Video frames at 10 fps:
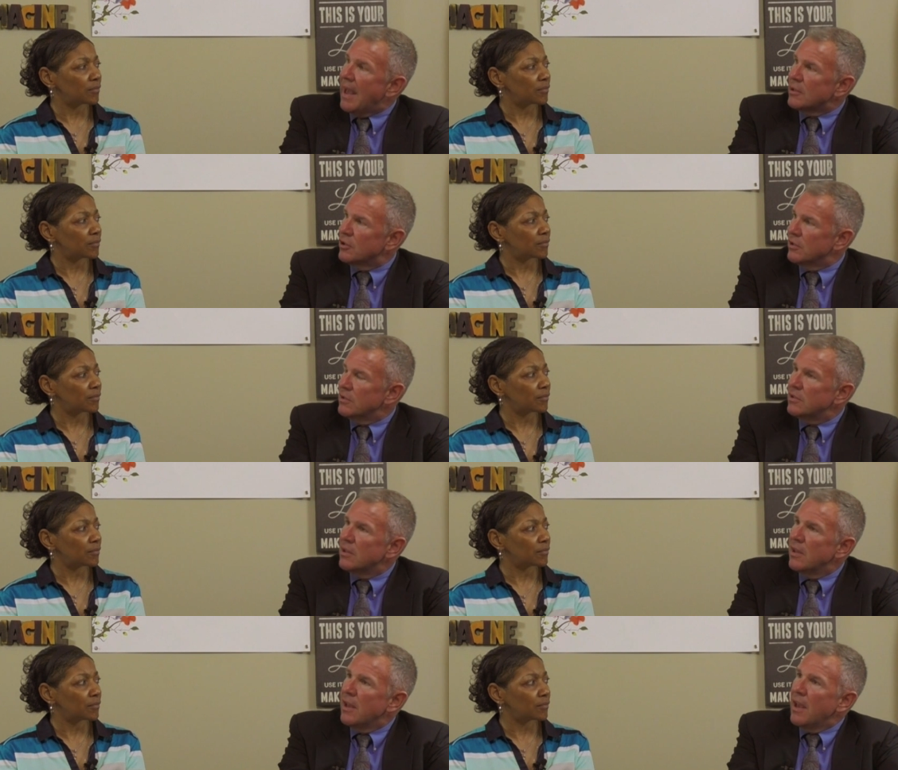Speaker 1: actions
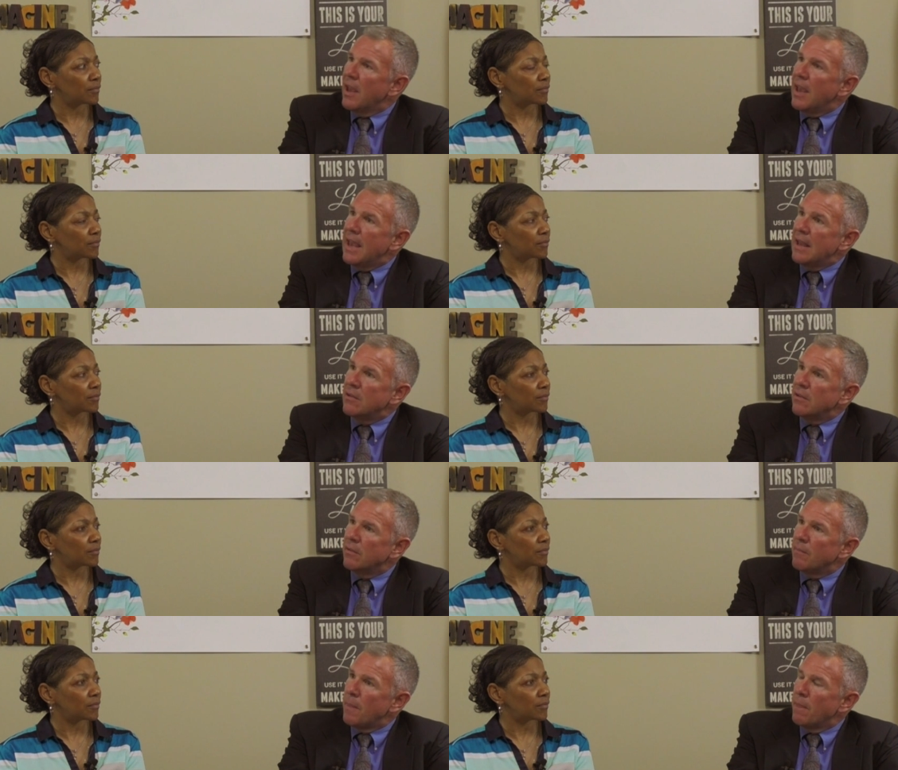and
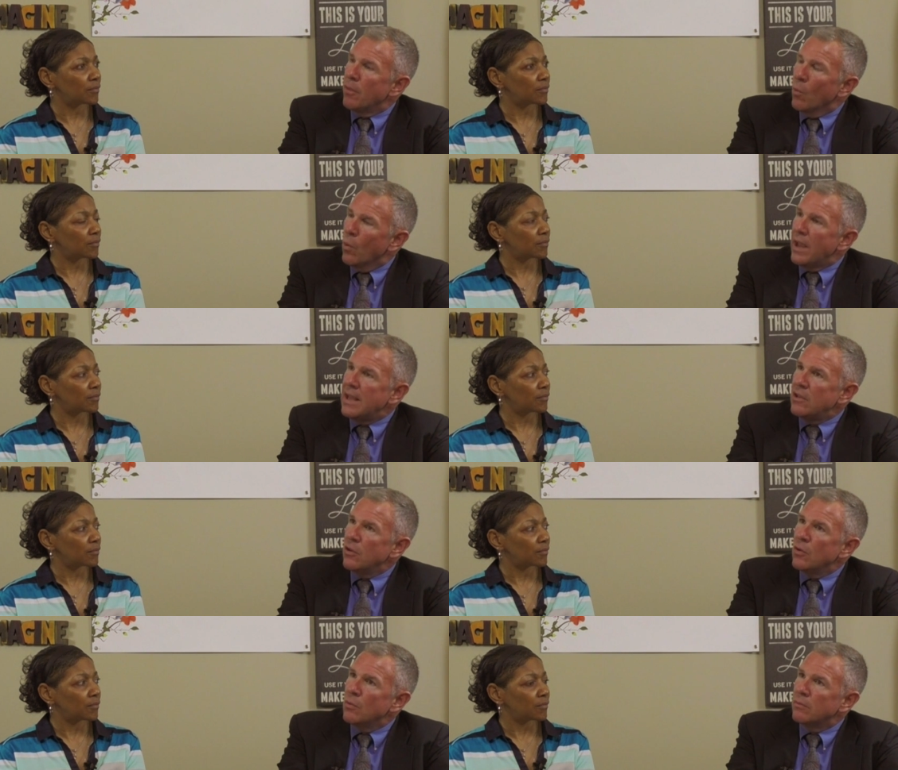the way
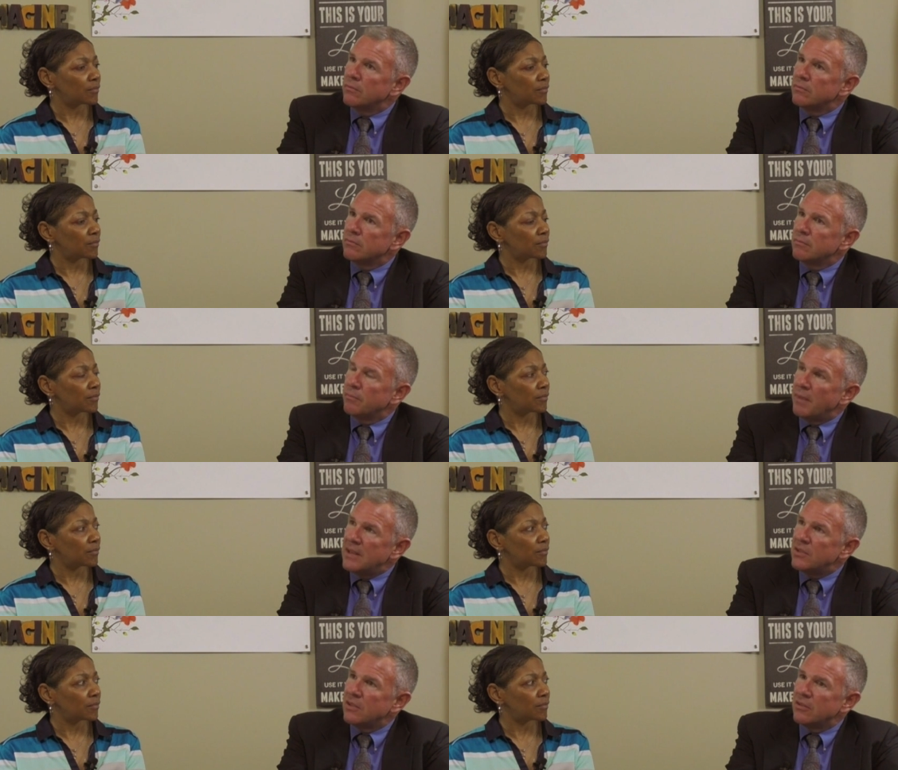you
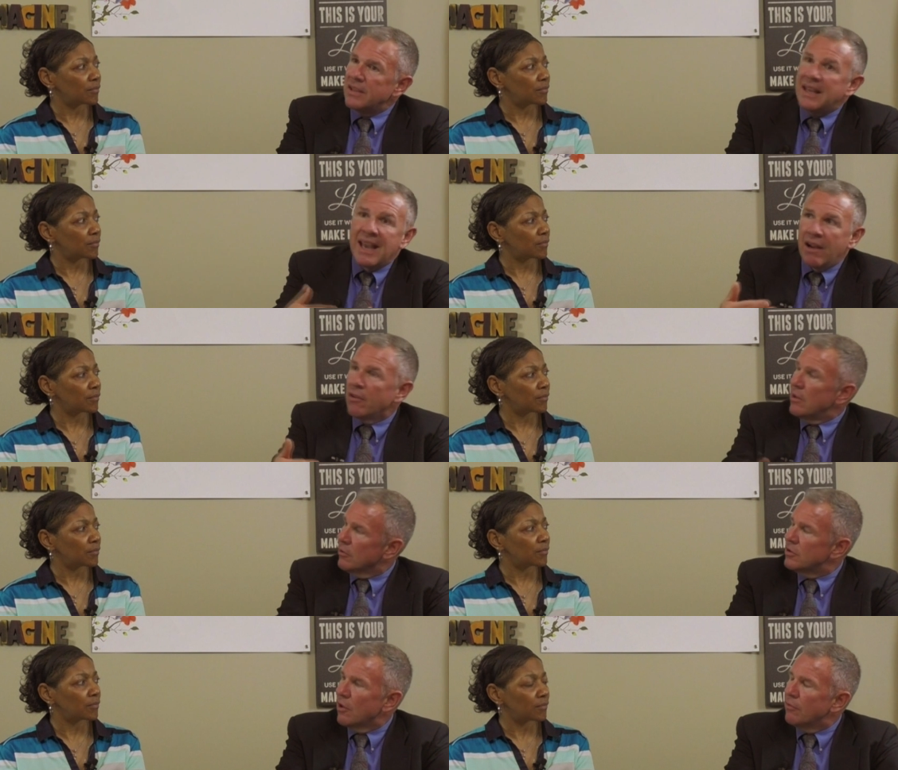basically carry
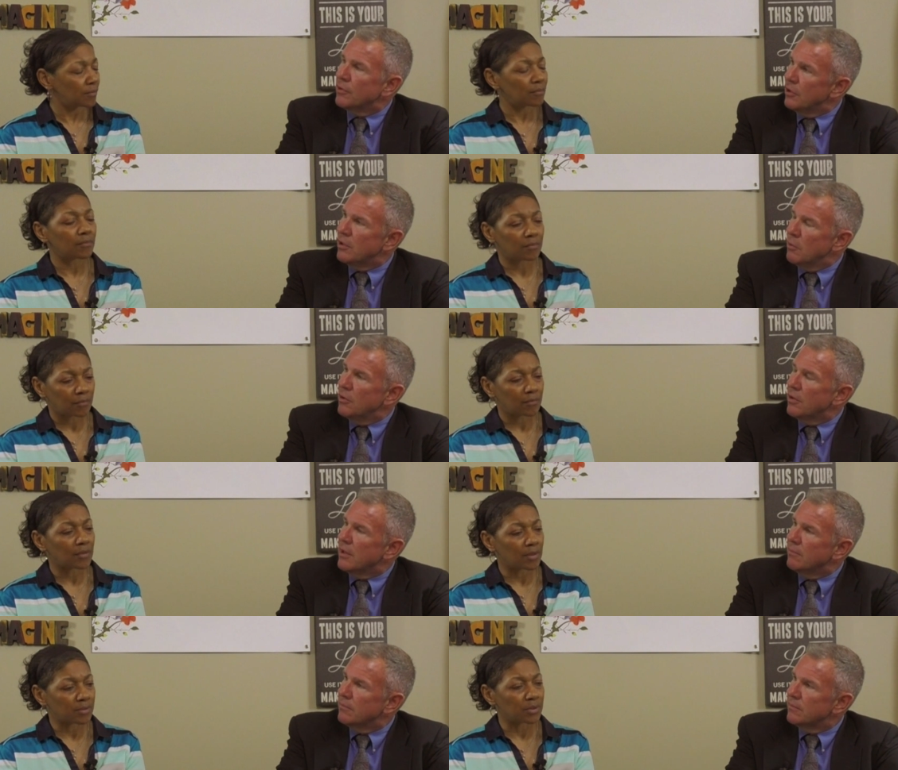yourself in the
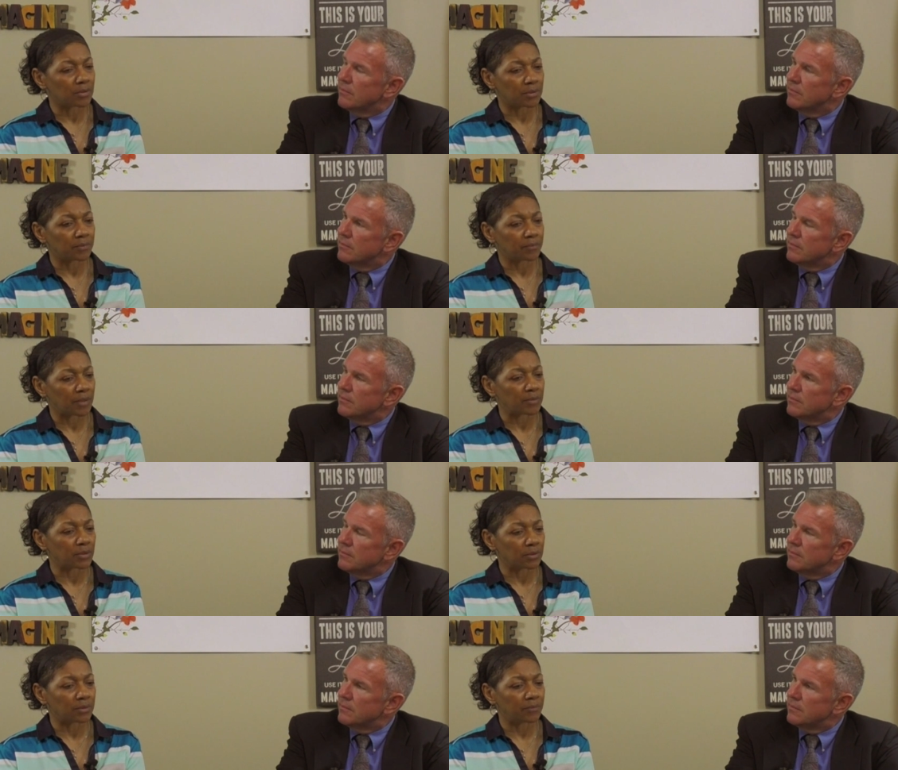community.
Speaker 2: Absolutely,
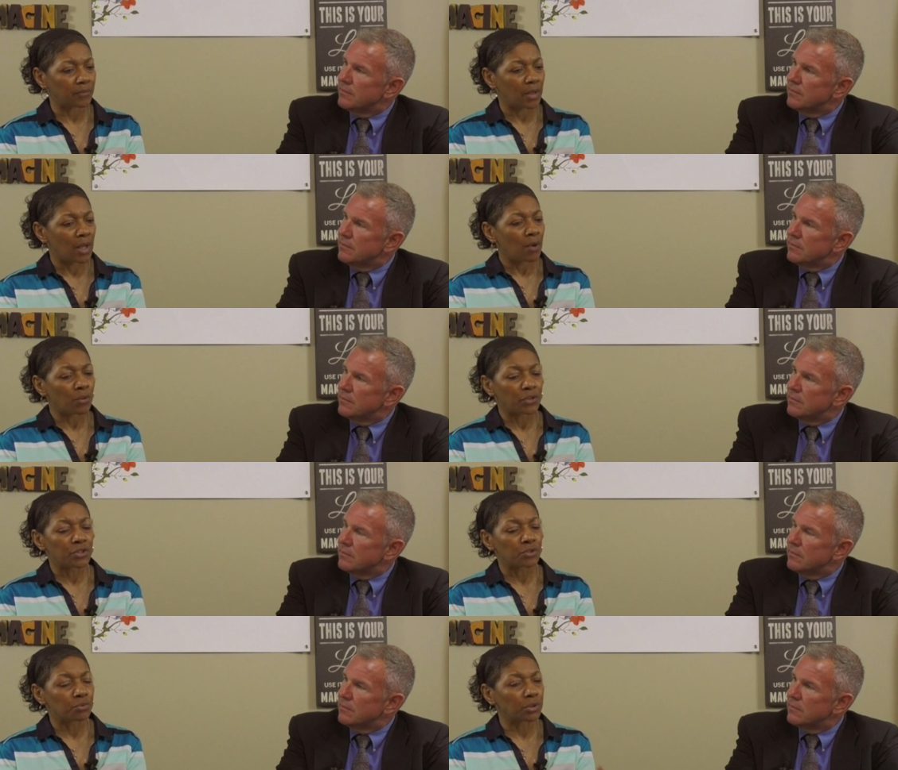absolutely. Well,
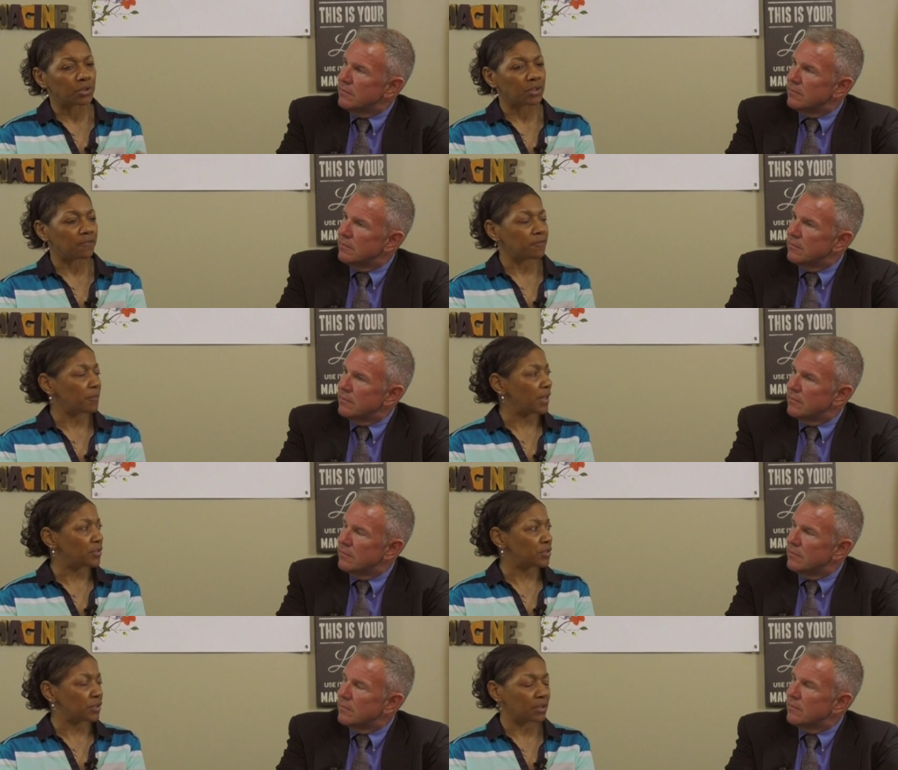this is really good
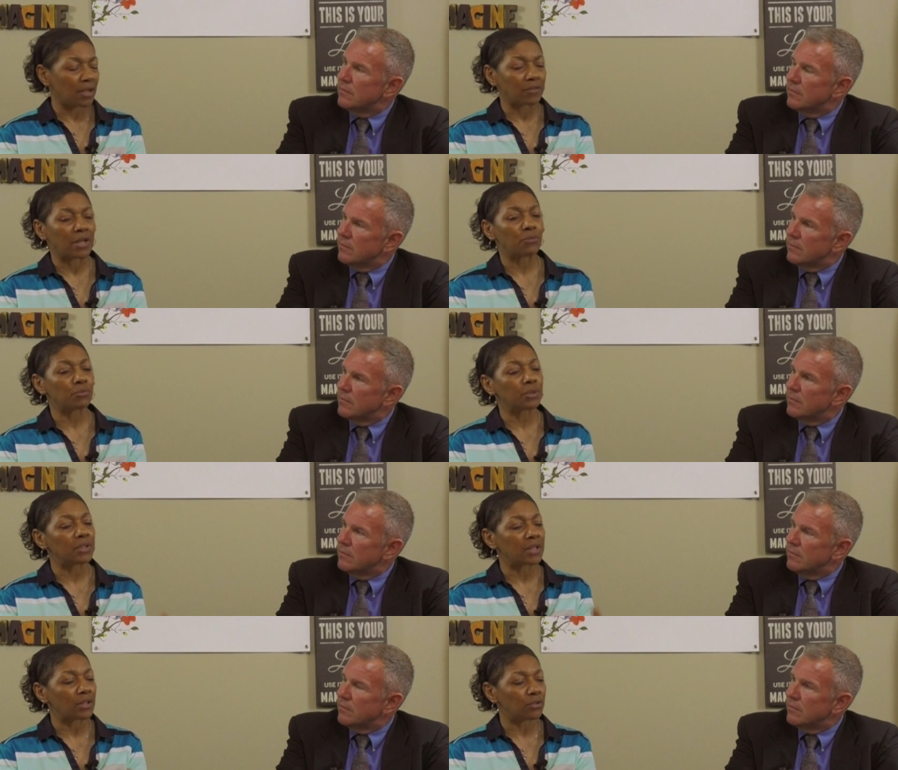information, Kevin, and I
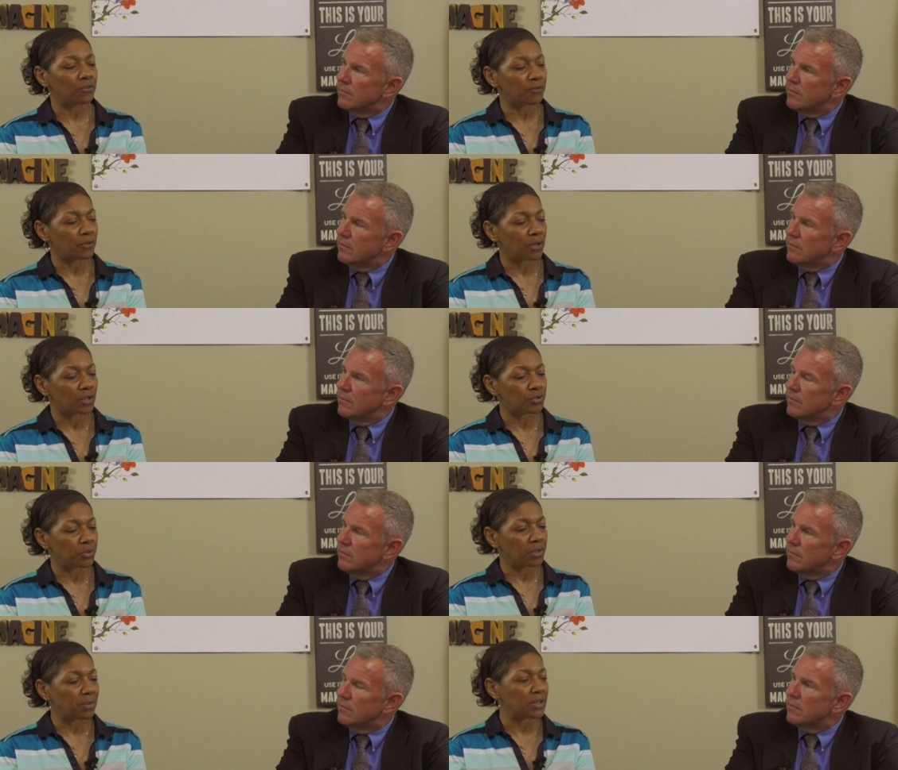really thank you for uh,
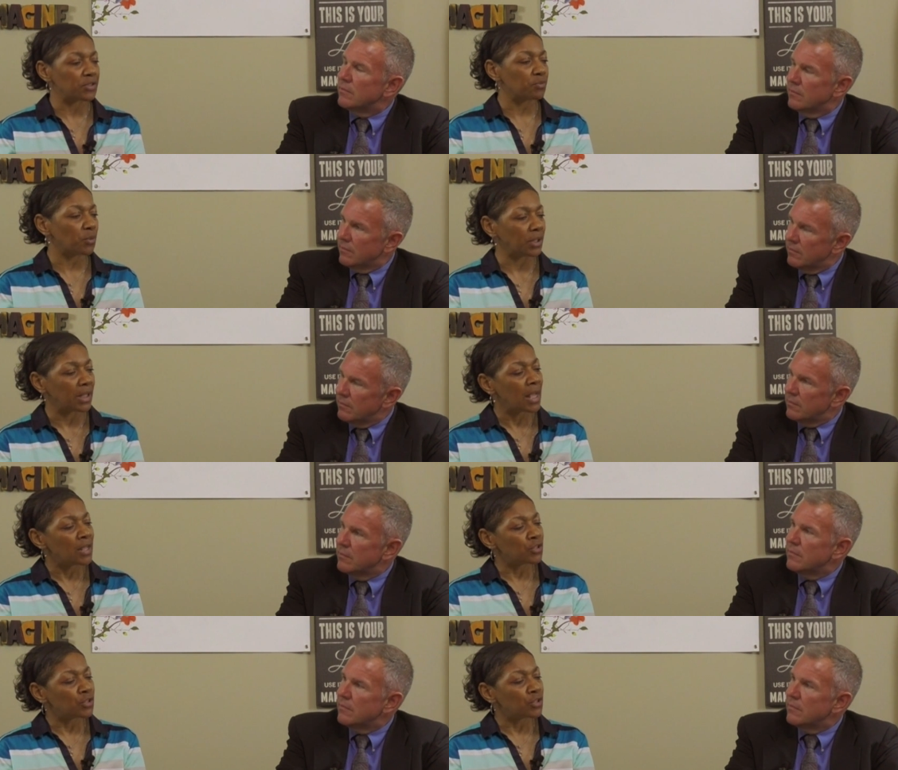joining me this morning.